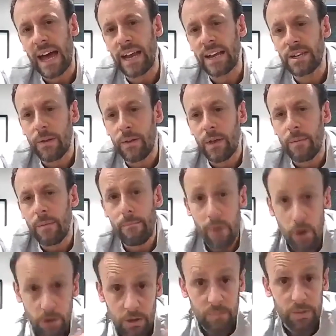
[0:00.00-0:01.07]
And
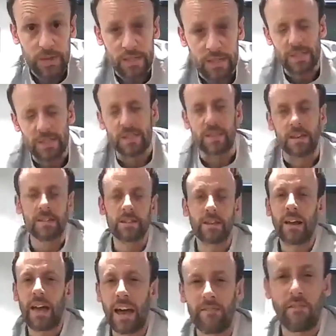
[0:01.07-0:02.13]
most
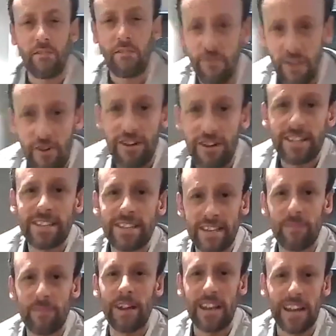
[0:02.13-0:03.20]
businesses have a very
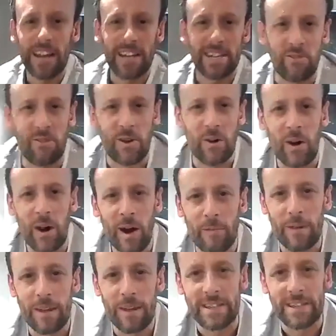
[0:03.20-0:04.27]
similar list of
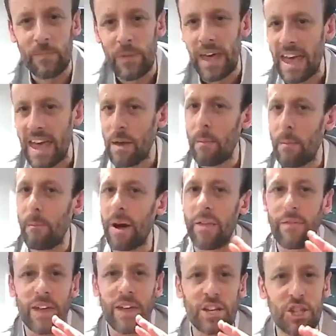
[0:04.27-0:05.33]
requirements,
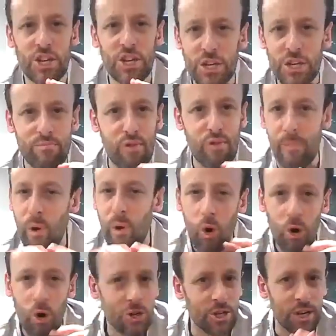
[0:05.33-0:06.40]
but they're just
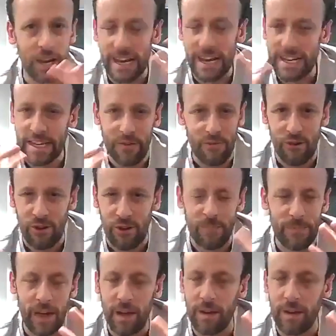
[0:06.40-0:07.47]
proportionately different.
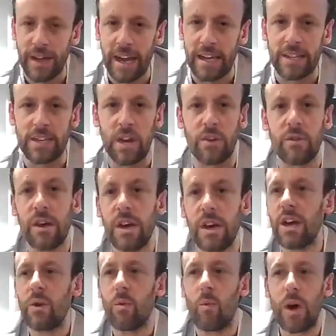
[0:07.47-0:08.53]
Okay, so
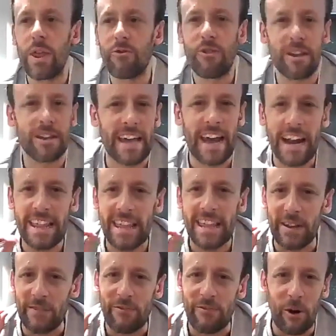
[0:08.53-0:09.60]
whether it's
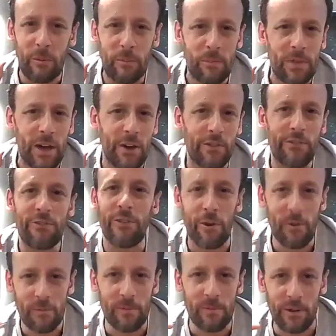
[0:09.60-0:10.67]
anything from a
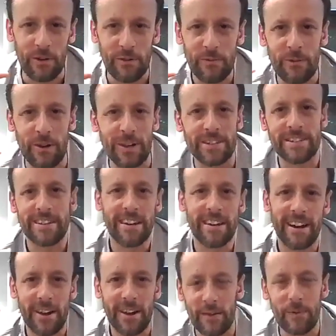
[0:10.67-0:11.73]
phone booth, which
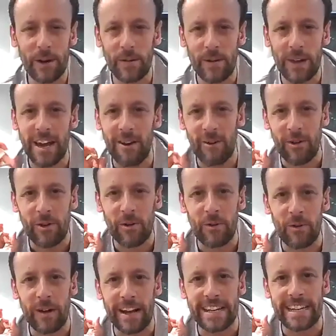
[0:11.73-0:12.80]
I know we don't want to hear on a
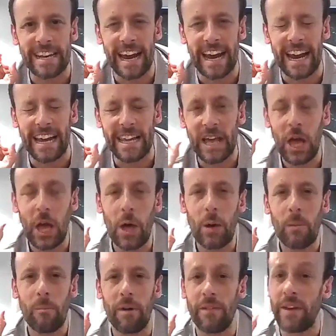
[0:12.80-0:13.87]
call like today,
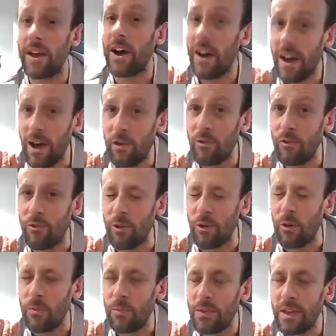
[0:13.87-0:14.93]
but they are
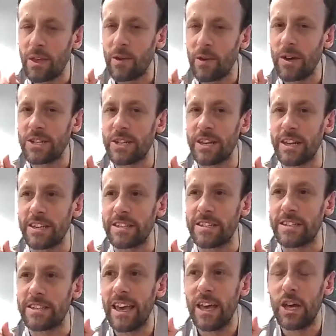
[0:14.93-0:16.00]
helpful. Question
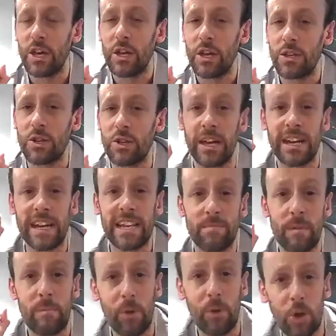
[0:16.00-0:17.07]
is, do they
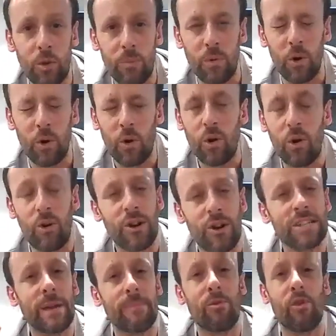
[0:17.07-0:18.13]
need to be bookable, or
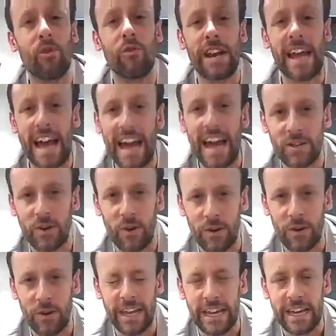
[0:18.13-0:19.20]
is it more of an ad
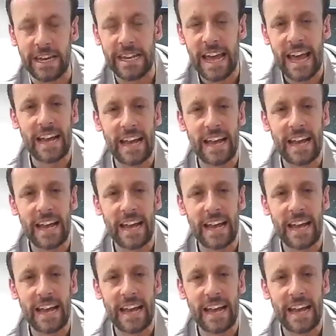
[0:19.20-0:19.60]
hoc need?